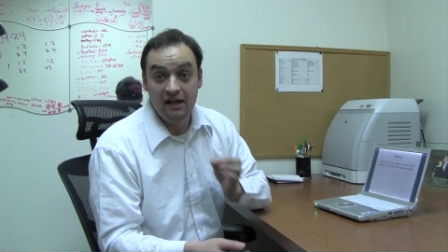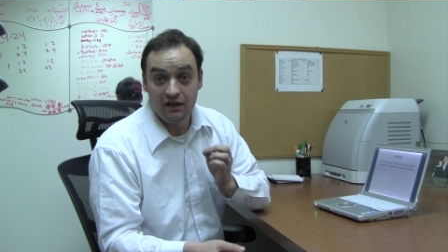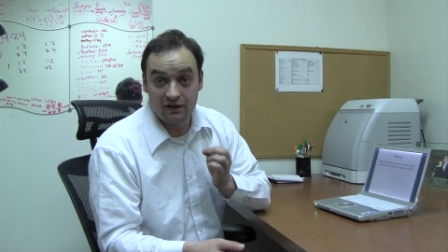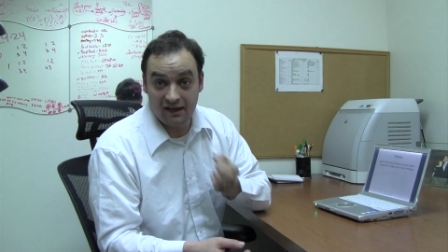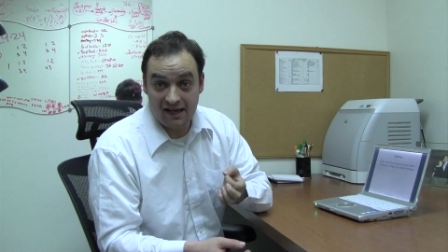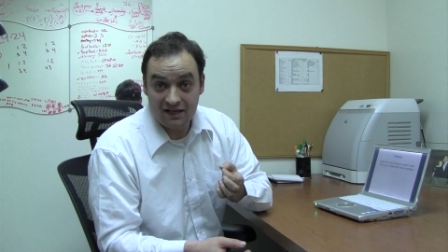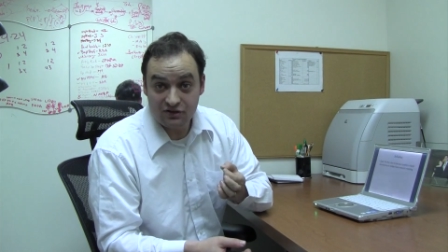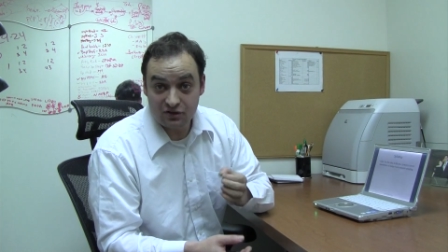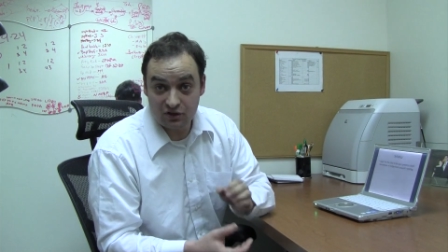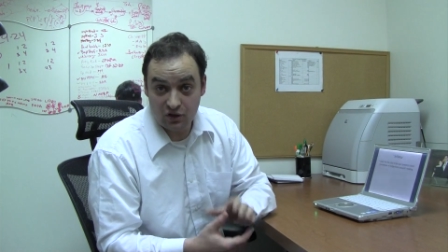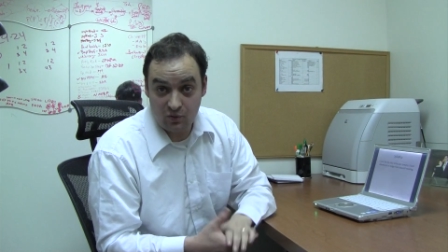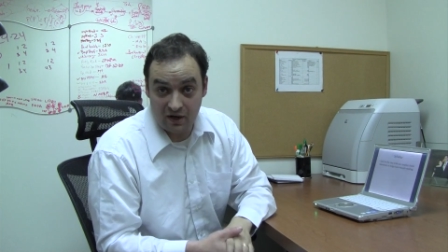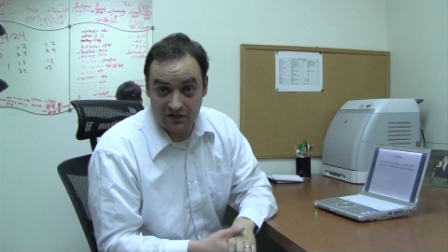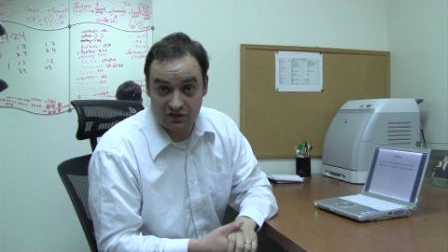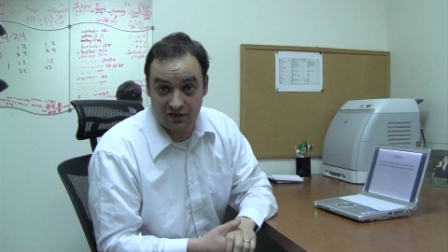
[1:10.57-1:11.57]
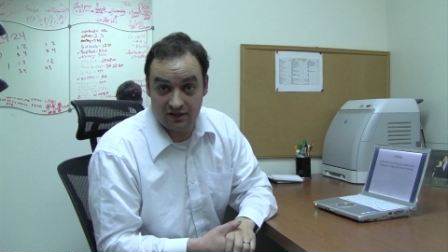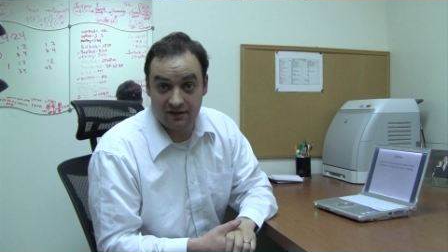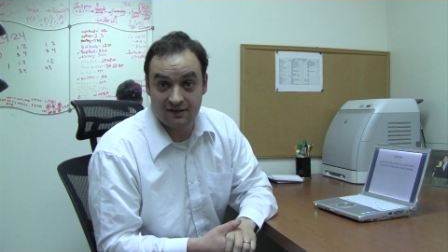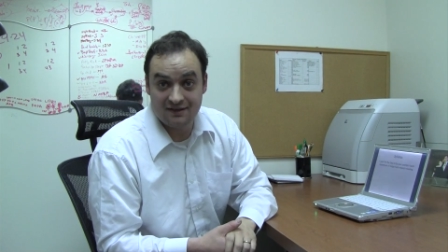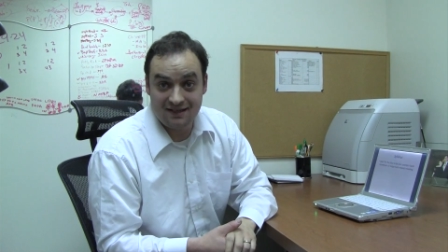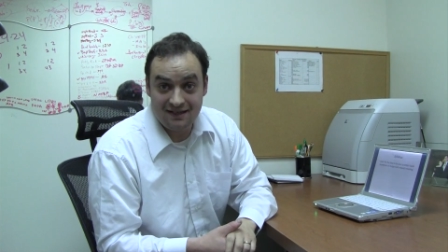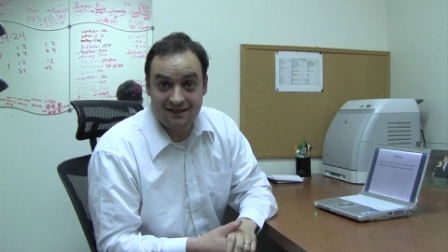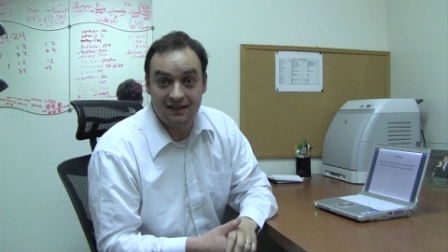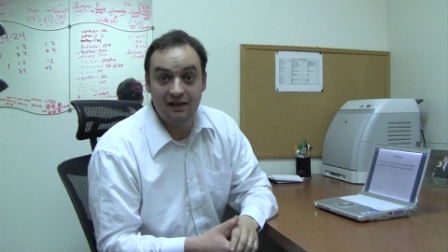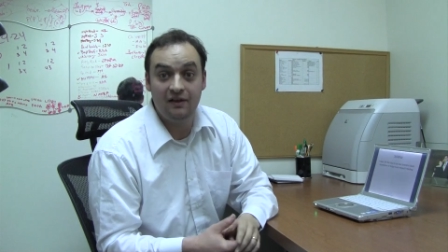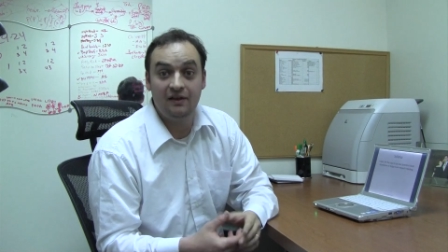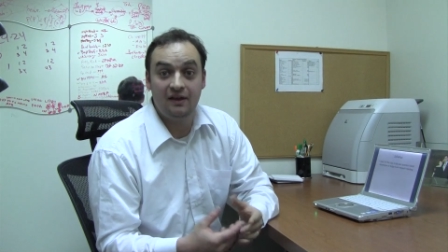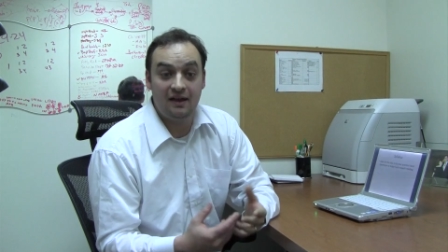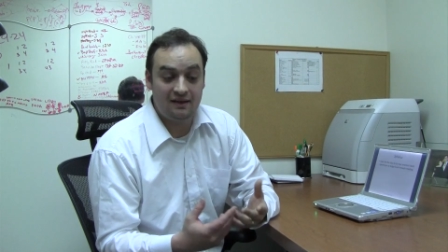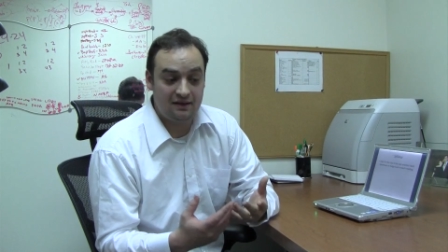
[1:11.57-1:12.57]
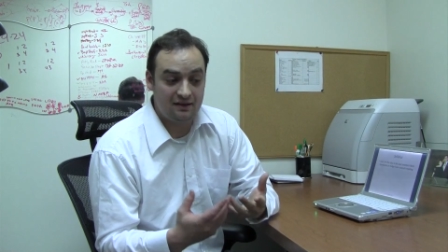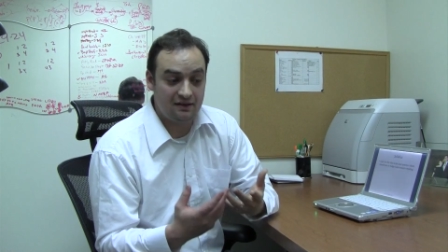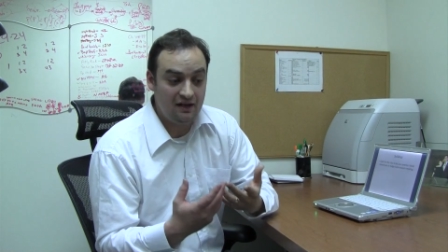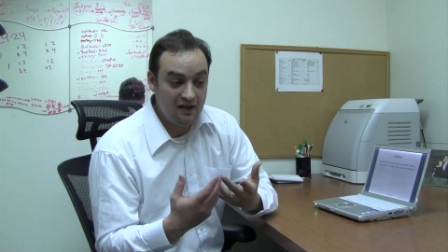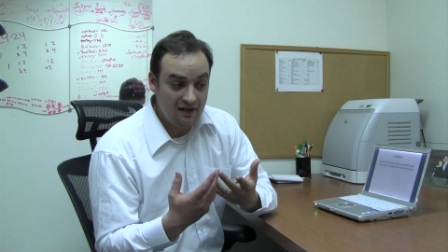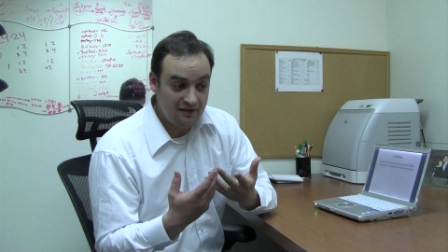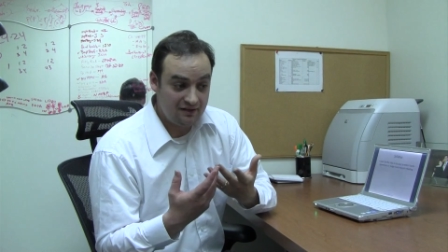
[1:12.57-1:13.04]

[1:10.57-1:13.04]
You'll answer the question in the detail and the